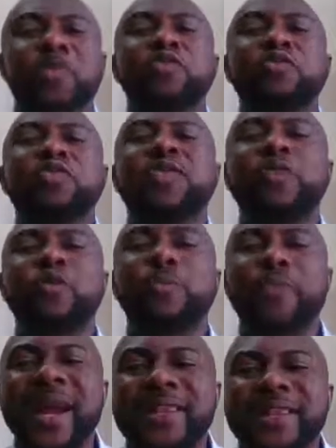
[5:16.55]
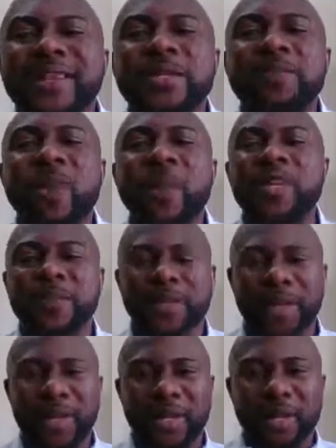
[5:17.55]
You start to practice public
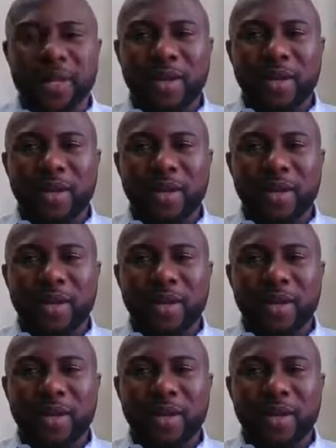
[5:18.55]
speaking.